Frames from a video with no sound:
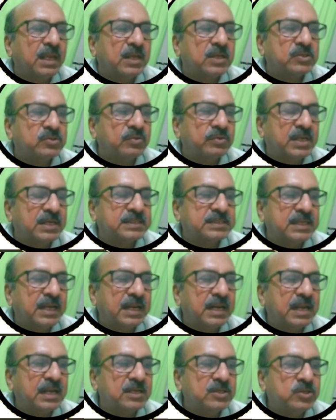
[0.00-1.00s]
so the
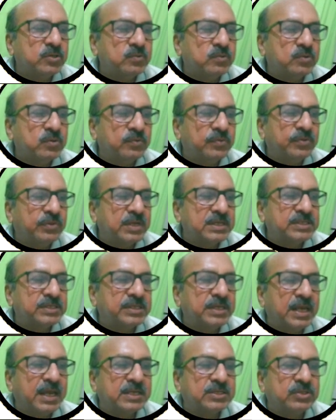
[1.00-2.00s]
signal due to this
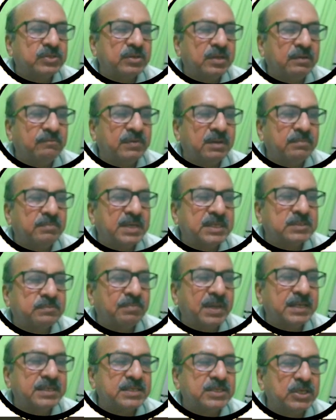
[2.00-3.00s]
CH3 will be
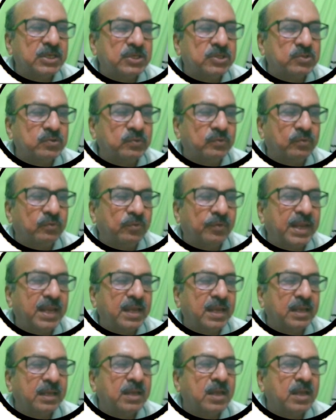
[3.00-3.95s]
split into 3.